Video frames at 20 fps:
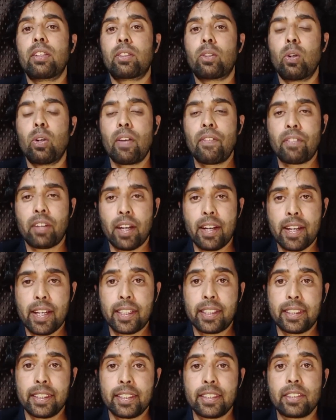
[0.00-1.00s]
code of
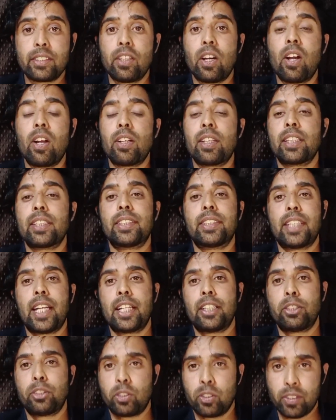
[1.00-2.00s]
conduct is not a
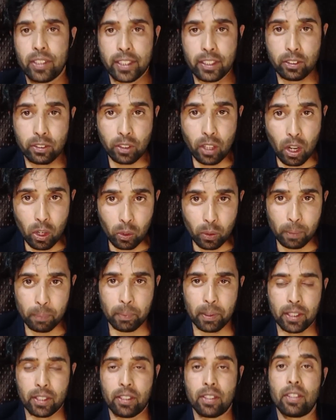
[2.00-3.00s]
statutory
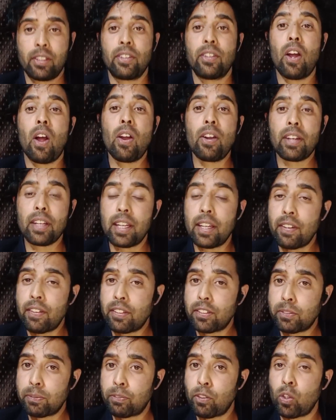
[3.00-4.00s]
document, not
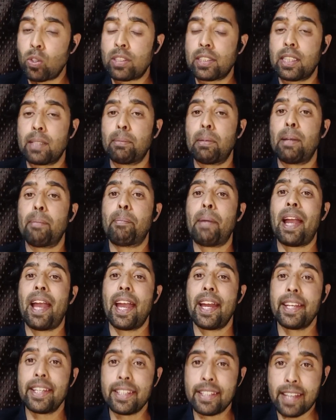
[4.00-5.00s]
enforceable by
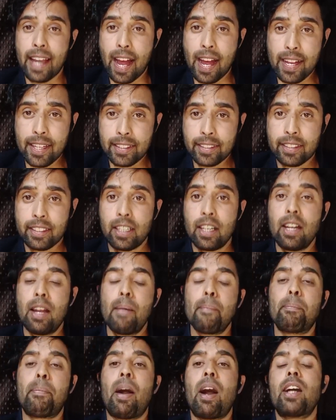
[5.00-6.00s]
any laws
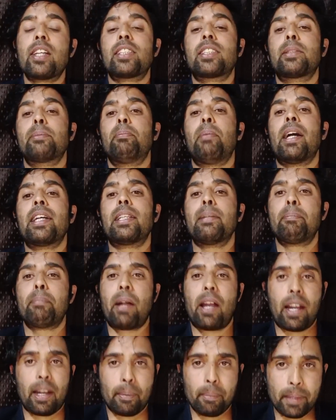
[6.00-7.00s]
passed by the
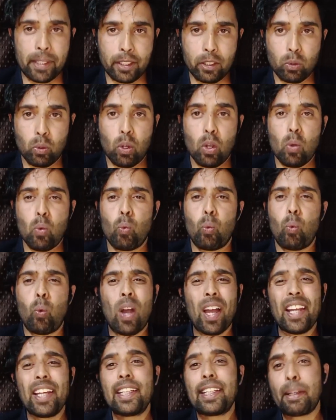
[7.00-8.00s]
parliament.
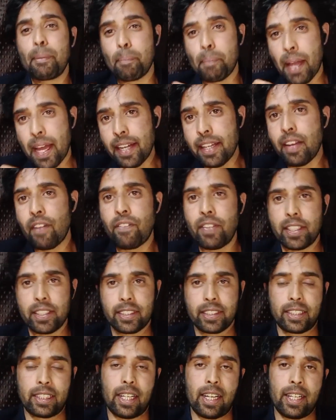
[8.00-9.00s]
Violating many of
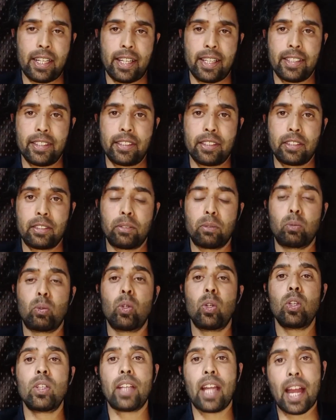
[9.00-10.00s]
its guidance
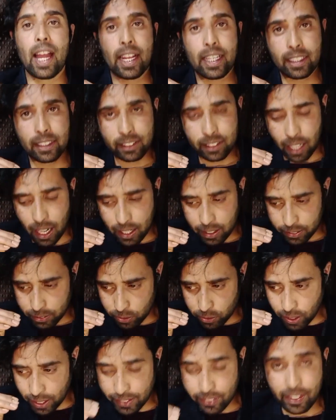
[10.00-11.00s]
won't
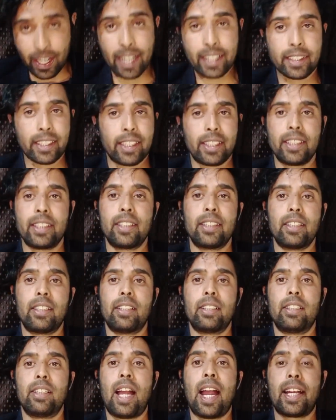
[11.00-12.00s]
attract any
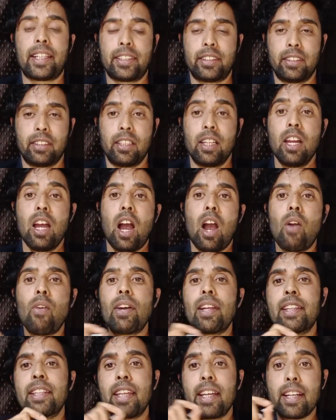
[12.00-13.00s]
action.
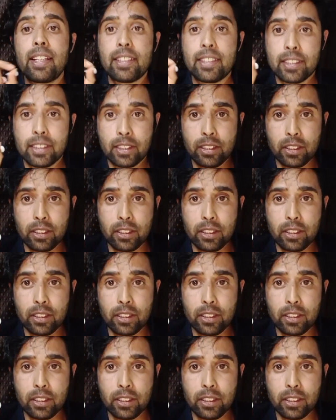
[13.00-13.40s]
However, there are